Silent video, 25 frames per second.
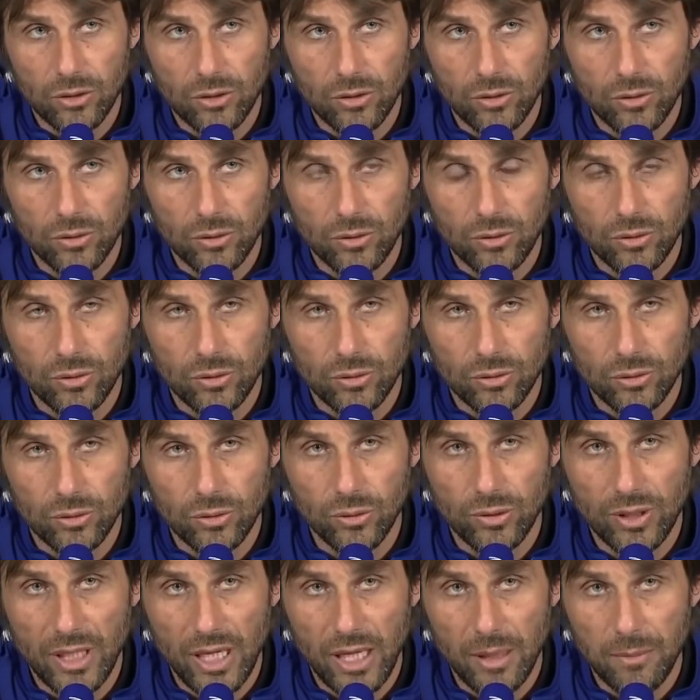two
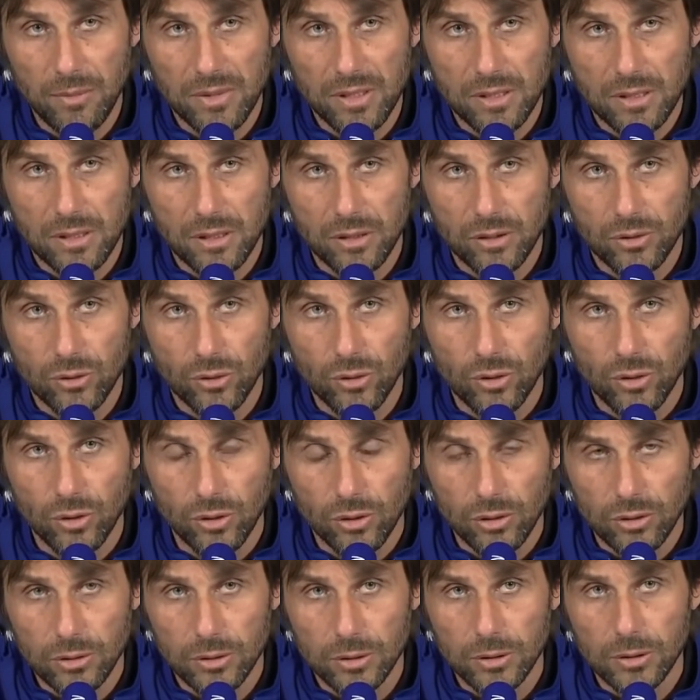games to
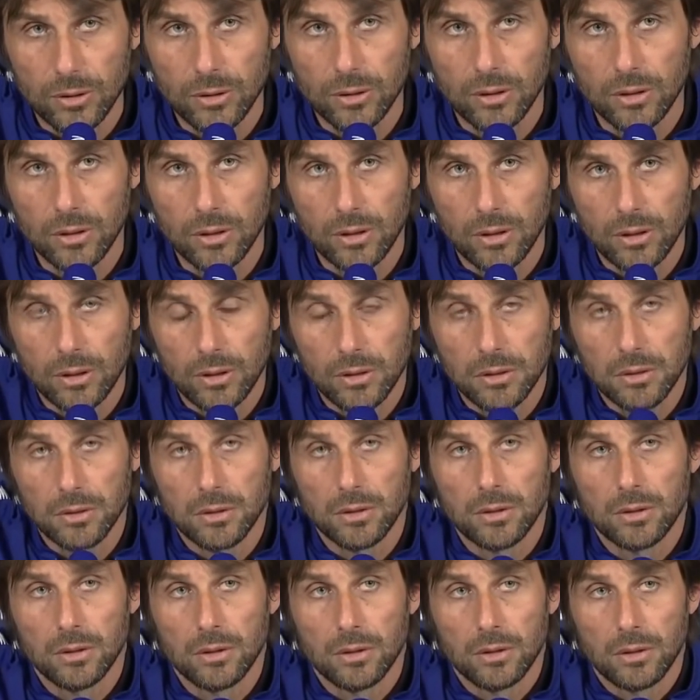go.
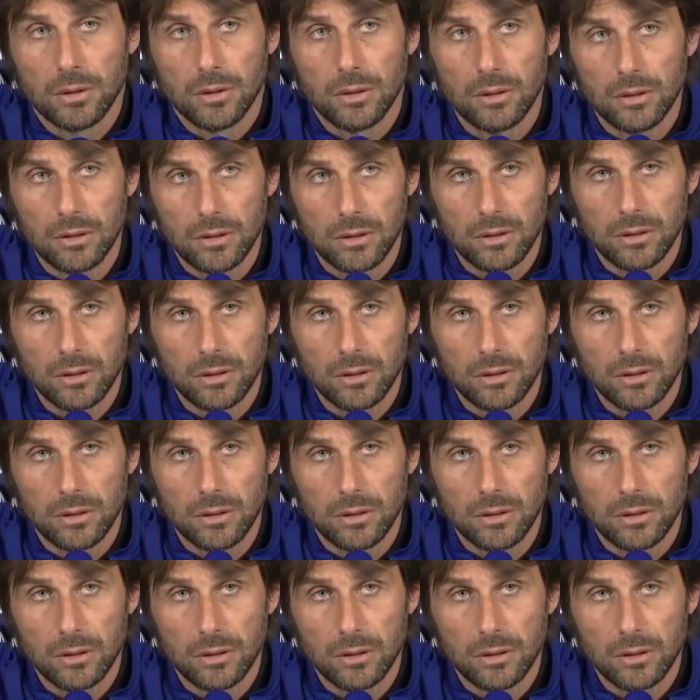I